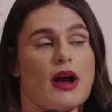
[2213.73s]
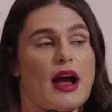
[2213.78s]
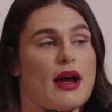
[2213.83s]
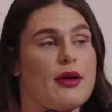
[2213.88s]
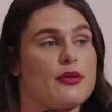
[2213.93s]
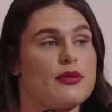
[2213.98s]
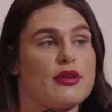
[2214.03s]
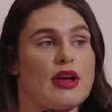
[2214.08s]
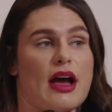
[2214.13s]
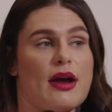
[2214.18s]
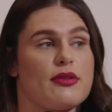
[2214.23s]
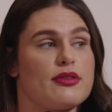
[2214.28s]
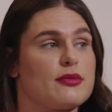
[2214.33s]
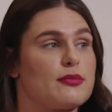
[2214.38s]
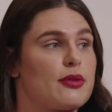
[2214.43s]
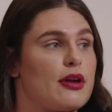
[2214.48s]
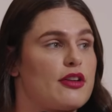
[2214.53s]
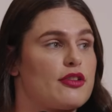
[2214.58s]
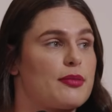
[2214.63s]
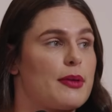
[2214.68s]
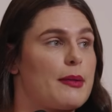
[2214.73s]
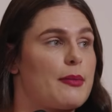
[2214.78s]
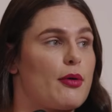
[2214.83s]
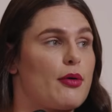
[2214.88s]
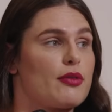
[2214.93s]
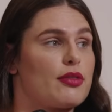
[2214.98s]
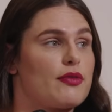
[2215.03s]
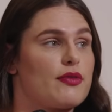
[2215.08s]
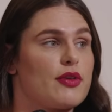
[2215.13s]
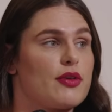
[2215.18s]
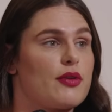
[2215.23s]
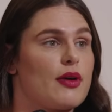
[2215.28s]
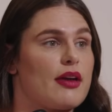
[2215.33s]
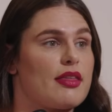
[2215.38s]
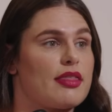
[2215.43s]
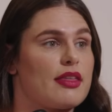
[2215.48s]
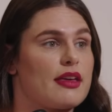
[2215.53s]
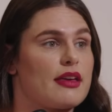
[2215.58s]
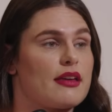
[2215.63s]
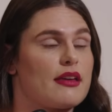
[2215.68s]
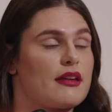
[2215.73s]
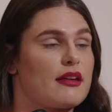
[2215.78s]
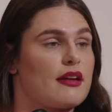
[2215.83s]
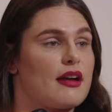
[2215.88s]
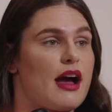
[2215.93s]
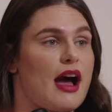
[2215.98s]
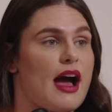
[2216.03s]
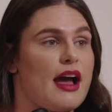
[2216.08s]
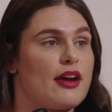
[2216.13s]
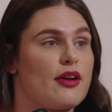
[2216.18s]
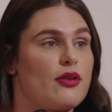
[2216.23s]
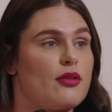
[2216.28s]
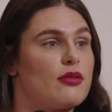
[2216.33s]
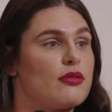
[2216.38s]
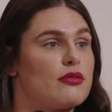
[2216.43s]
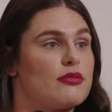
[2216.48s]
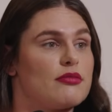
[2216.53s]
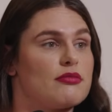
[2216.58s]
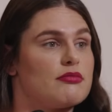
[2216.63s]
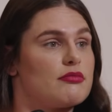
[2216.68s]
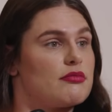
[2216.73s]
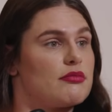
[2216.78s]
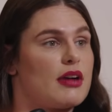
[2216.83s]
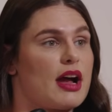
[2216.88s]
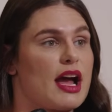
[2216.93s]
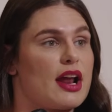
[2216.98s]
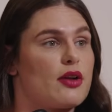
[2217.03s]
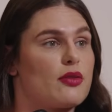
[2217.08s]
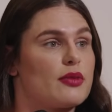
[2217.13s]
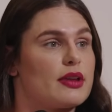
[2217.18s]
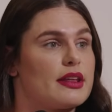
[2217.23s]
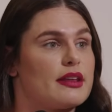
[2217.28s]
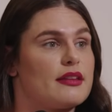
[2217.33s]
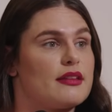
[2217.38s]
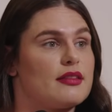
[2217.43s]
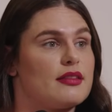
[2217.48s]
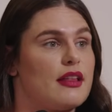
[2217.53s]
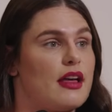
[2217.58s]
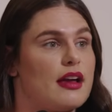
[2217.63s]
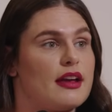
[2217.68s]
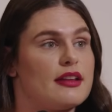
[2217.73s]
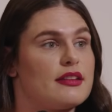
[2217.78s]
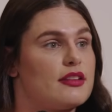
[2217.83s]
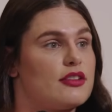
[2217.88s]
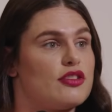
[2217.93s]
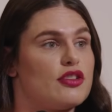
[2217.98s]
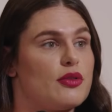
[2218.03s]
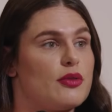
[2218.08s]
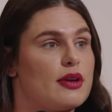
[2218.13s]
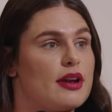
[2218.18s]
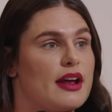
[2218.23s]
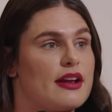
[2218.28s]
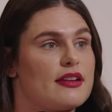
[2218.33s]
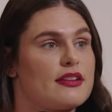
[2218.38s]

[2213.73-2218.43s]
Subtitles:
I was impressed by both of you. I think I don't really like to do it.